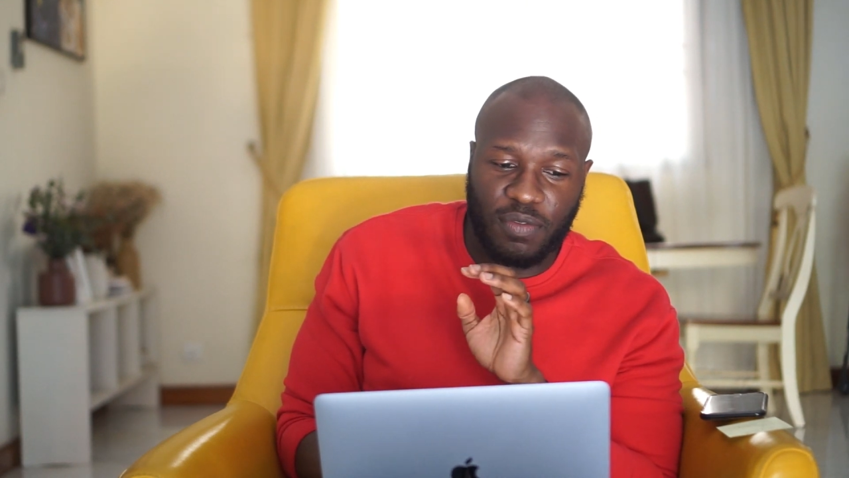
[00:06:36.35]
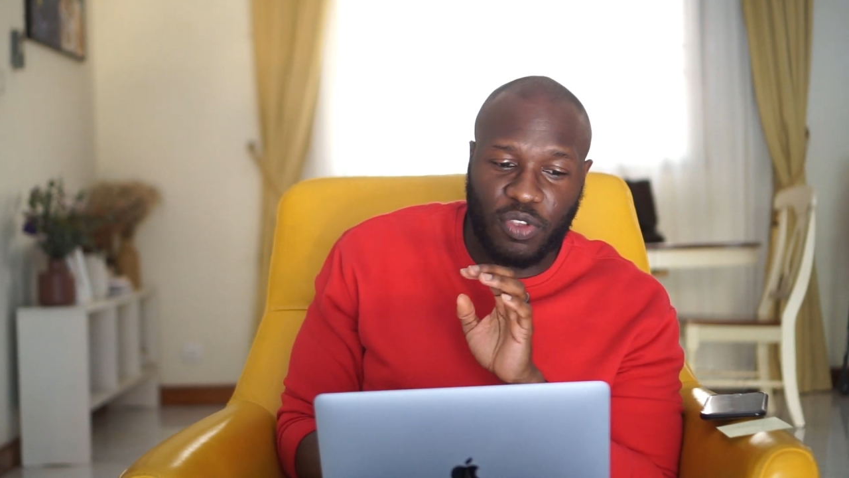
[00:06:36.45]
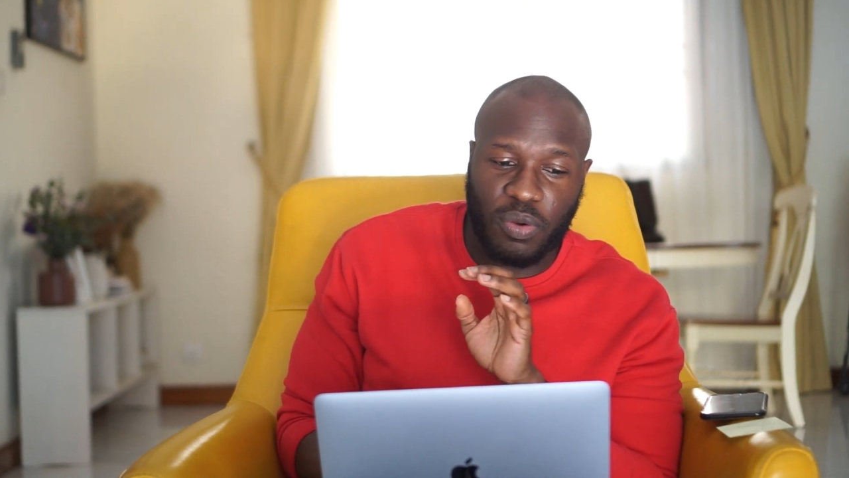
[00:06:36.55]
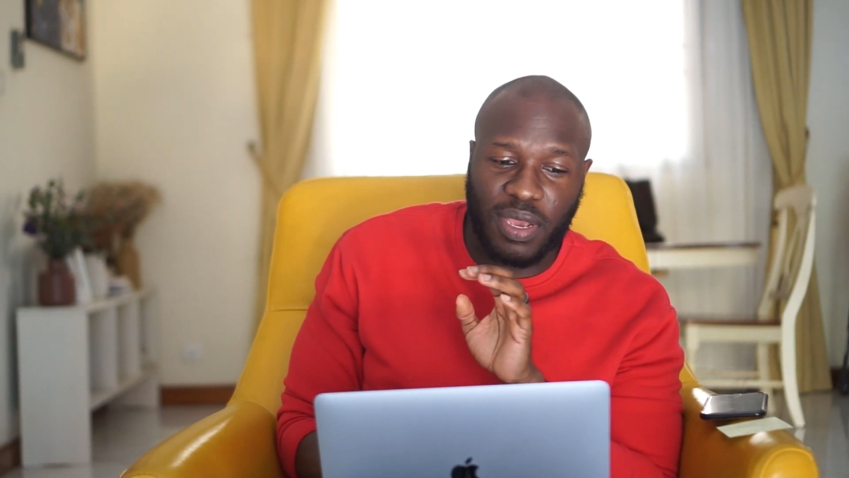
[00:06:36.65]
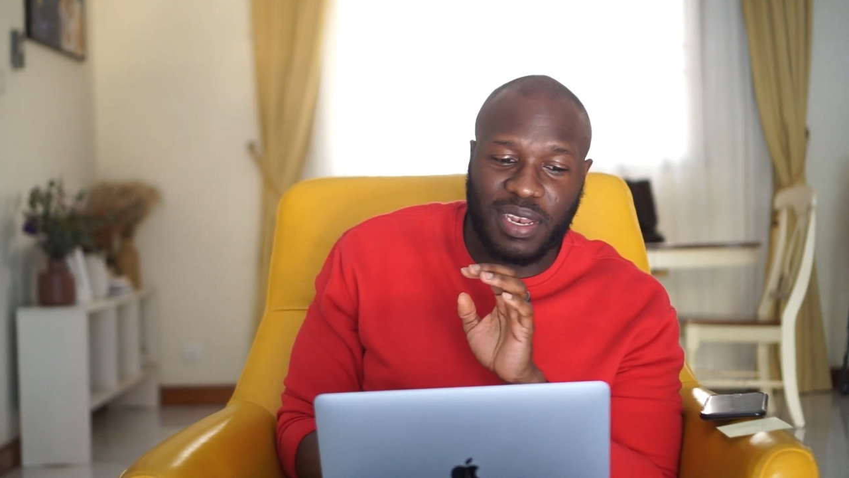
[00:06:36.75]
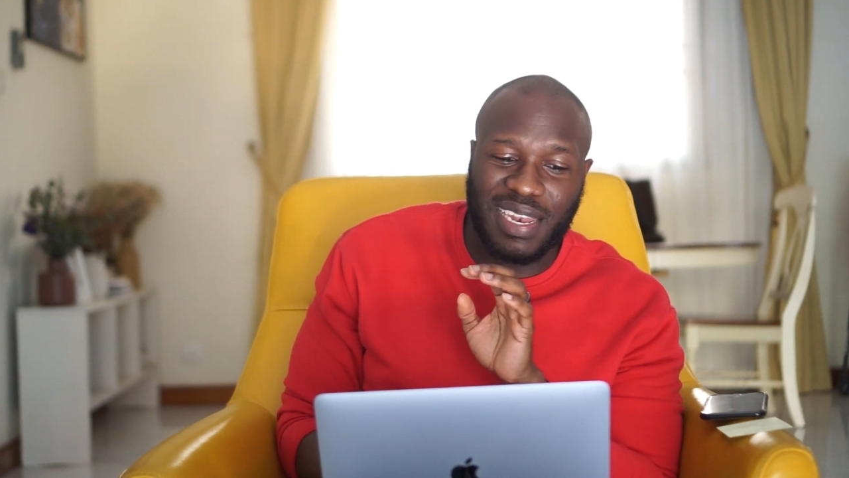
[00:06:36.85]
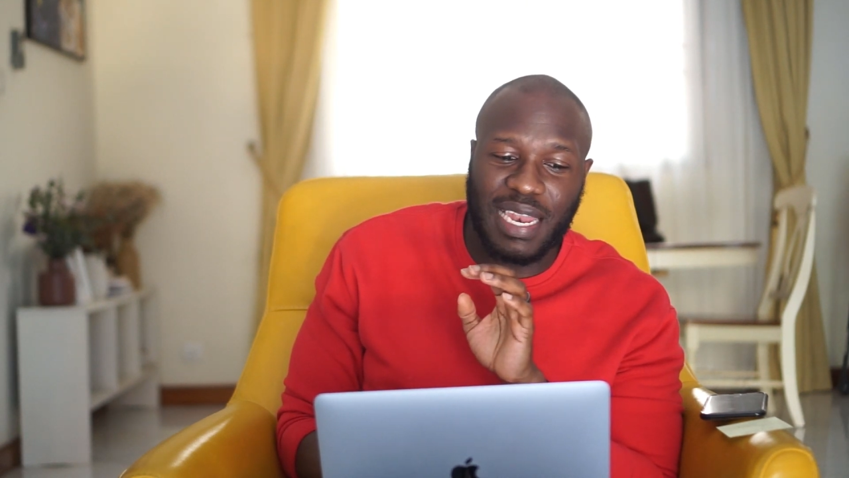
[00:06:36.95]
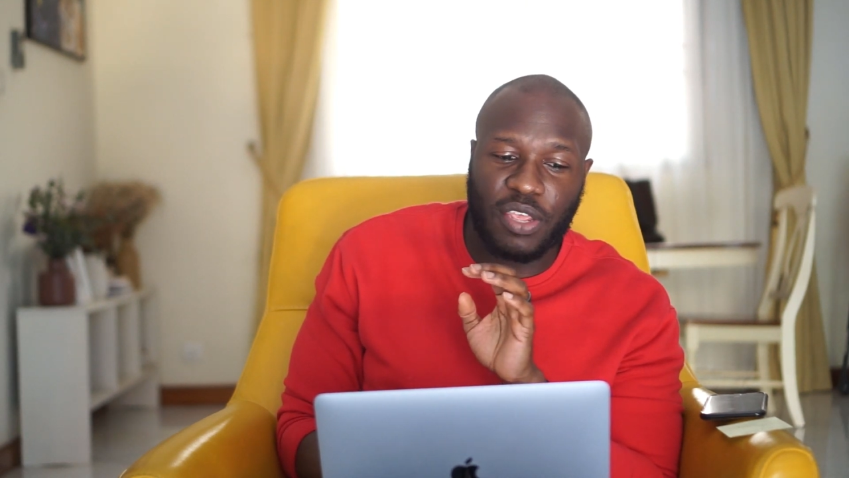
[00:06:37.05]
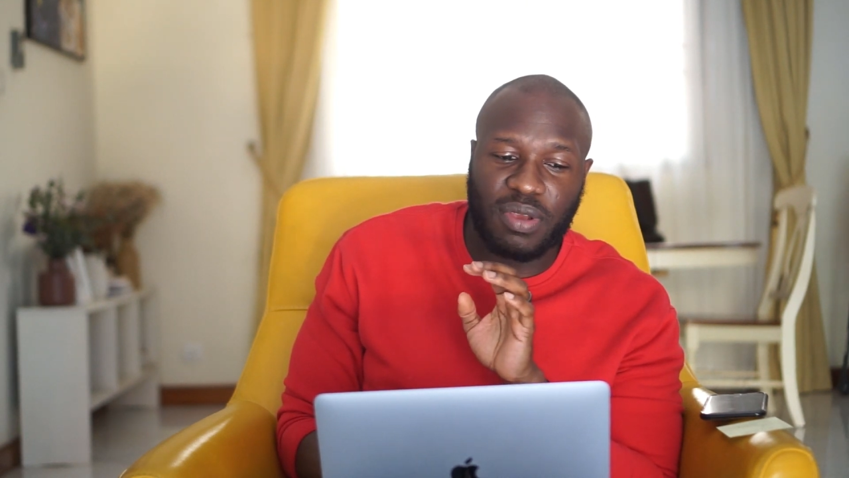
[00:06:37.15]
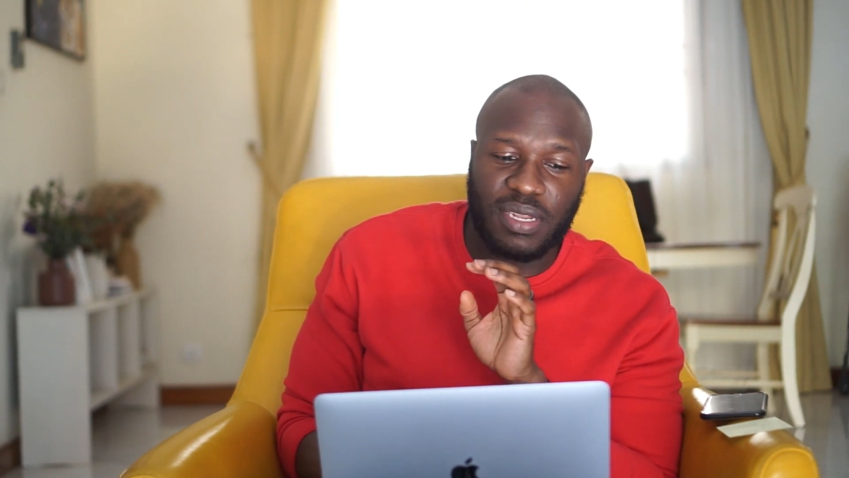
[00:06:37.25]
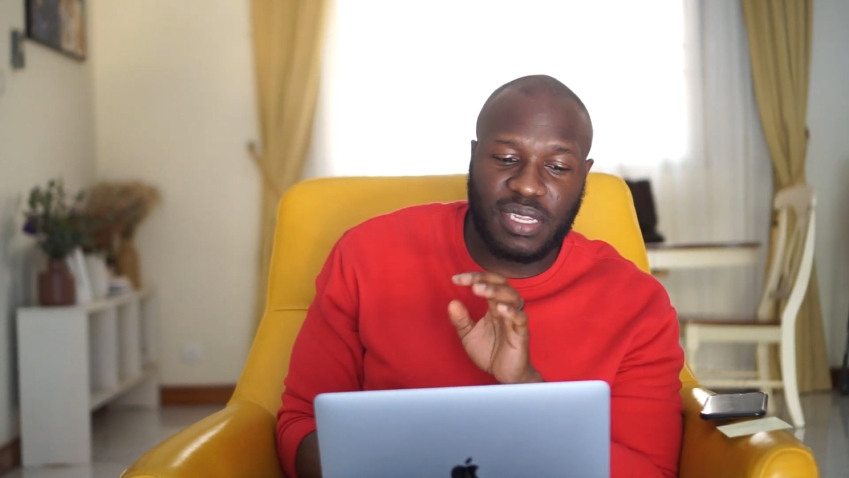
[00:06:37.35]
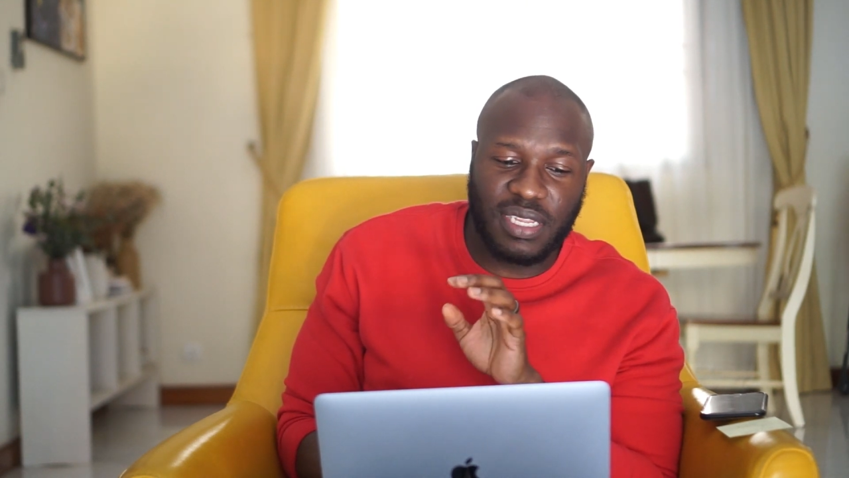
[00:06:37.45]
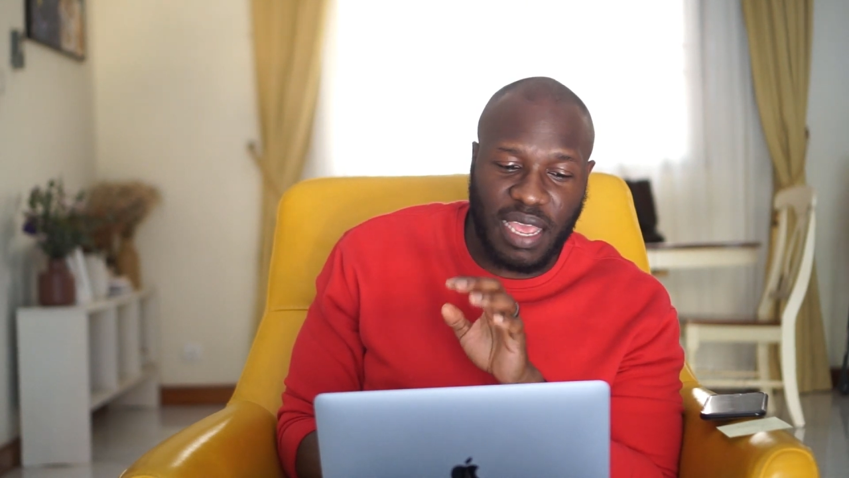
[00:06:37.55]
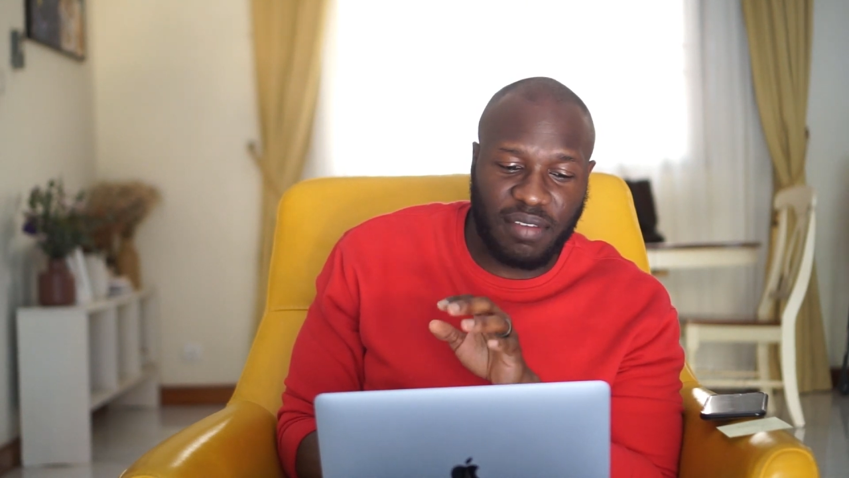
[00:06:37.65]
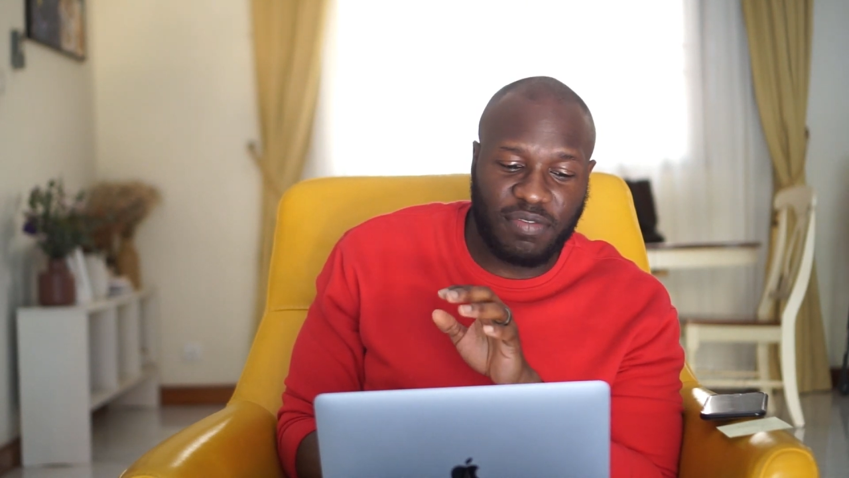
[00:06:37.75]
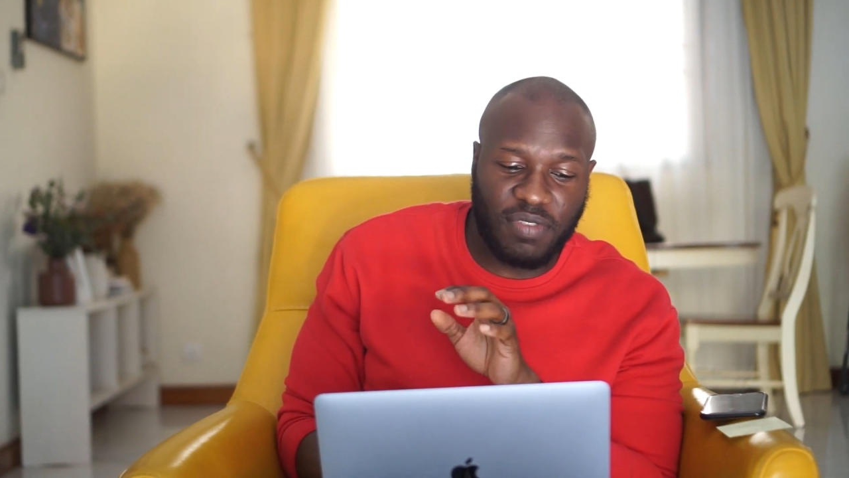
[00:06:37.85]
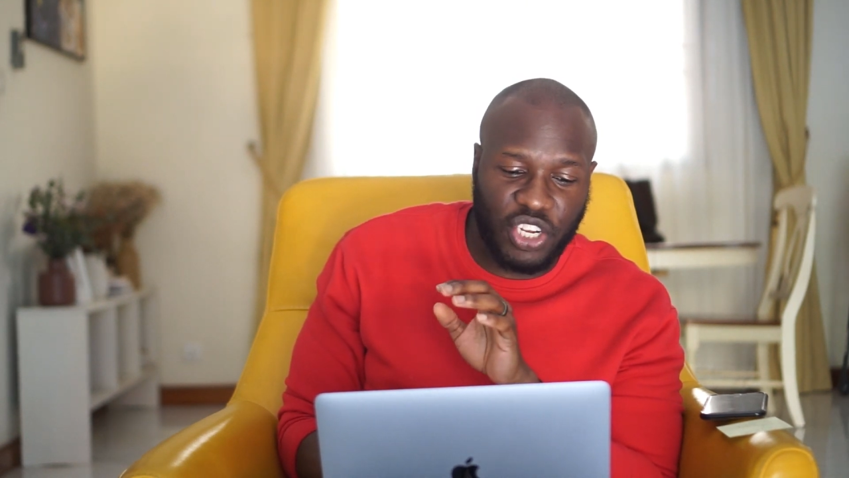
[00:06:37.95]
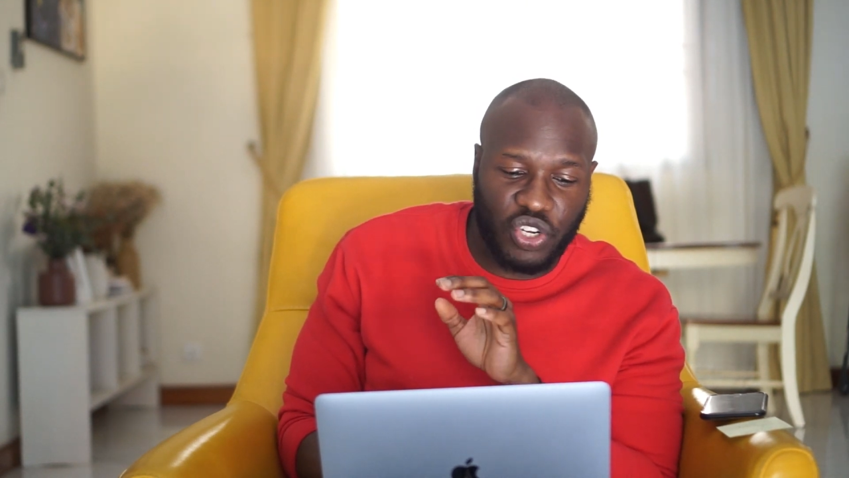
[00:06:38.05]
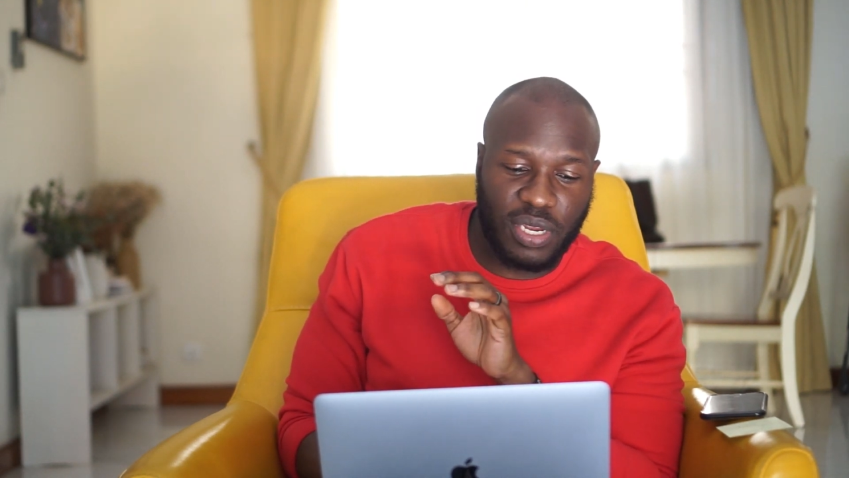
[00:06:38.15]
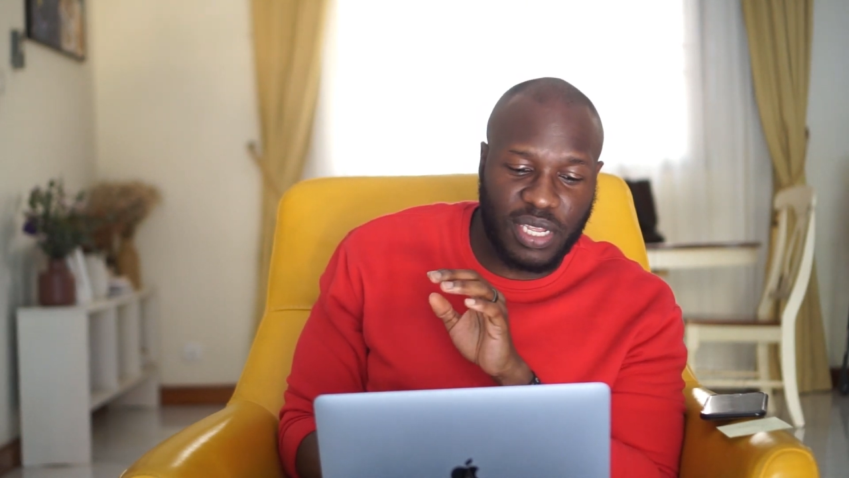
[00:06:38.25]

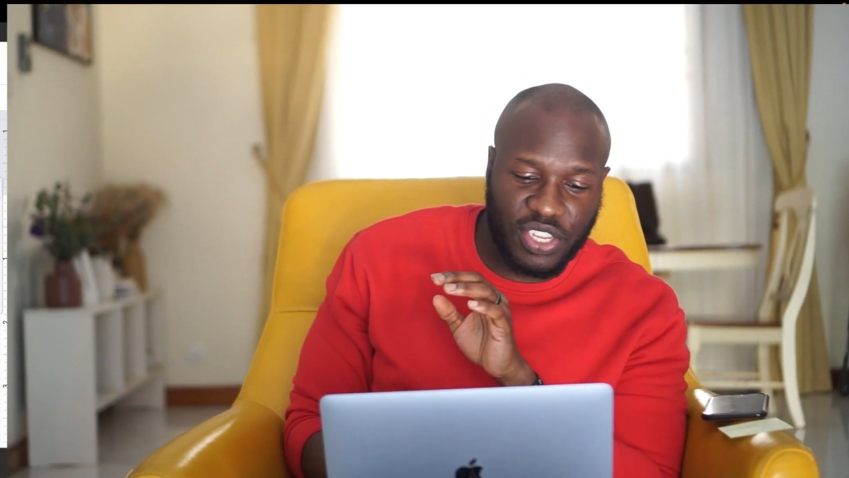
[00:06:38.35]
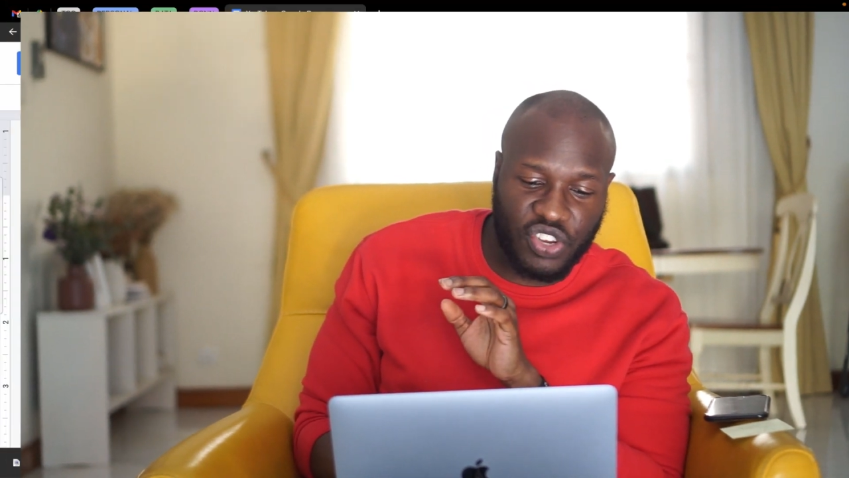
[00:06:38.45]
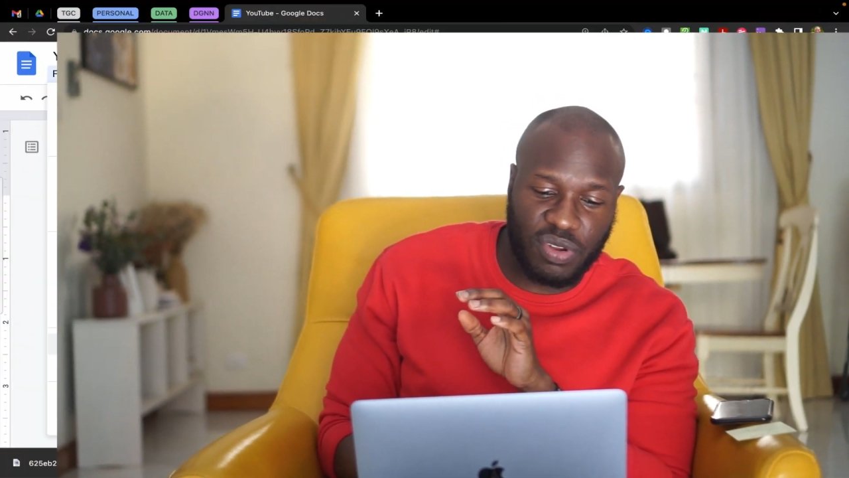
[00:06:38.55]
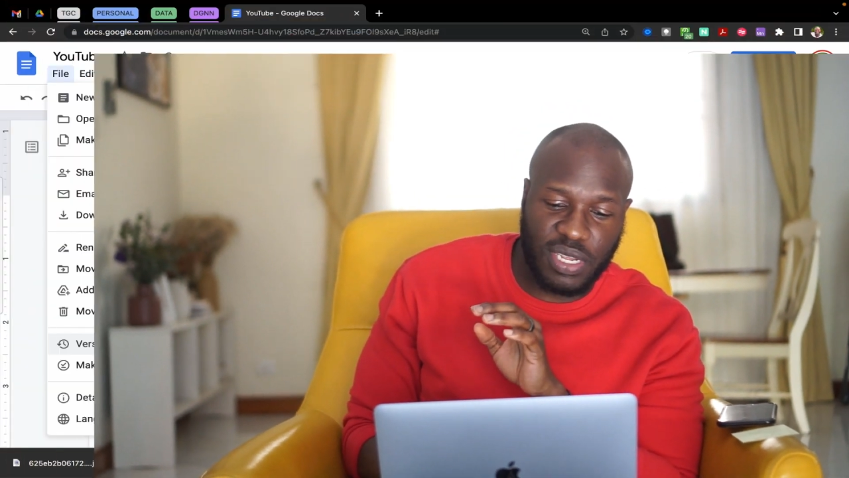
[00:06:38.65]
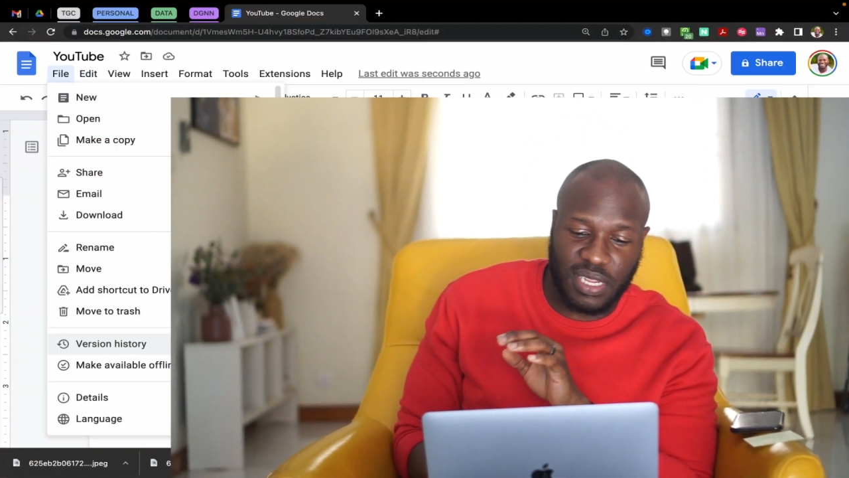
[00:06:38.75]
version histories